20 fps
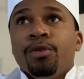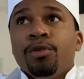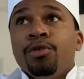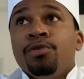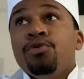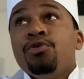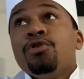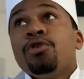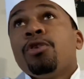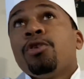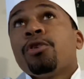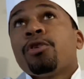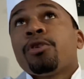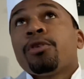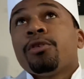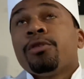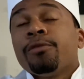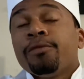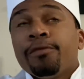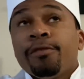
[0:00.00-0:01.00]
New York,
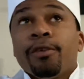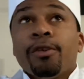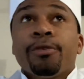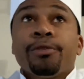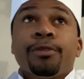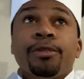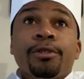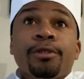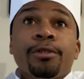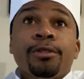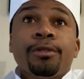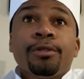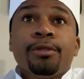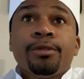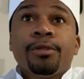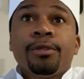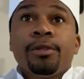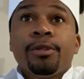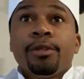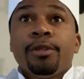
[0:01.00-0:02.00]
in Florida,
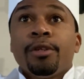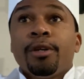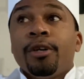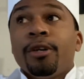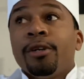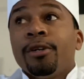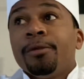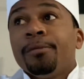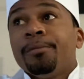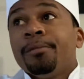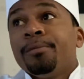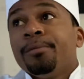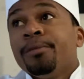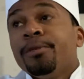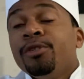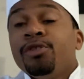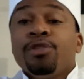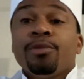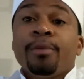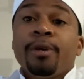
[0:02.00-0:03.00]

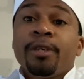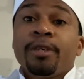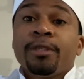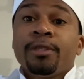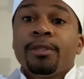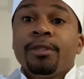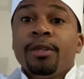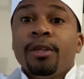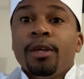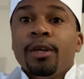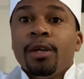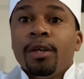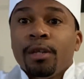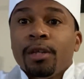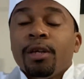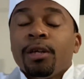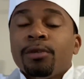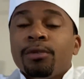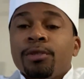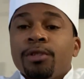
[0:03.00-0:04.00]
in Jamaica,
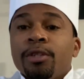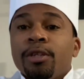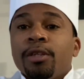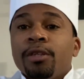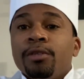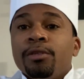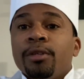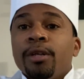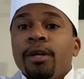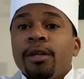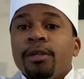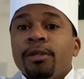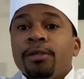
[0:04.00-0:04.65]
that could tell you that,